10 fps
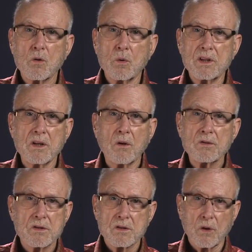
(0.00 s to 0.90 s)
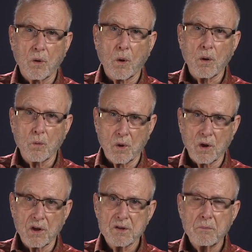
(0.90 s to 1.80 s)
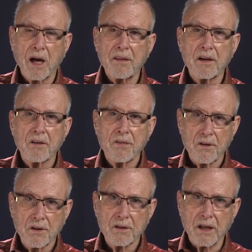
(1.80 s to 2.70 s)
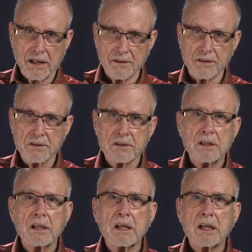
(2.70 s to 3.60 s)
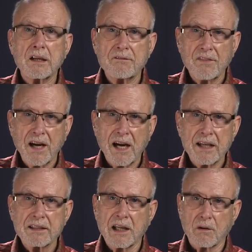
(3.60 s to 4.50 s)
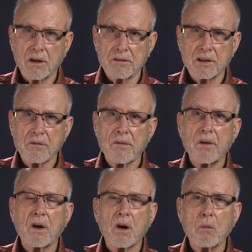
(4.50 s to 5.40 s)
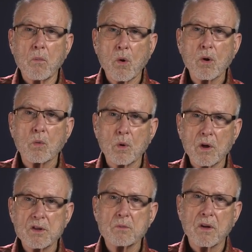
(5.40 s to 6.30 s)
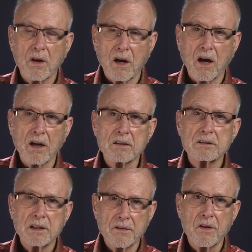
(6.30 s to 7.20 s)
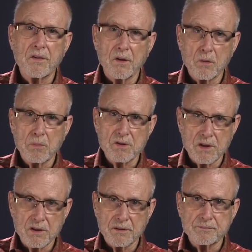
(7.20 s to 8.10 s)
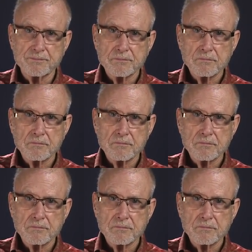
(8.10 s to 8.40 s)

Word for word: We don't store words by their third letters. In fact, however, there are more words with R in the third position.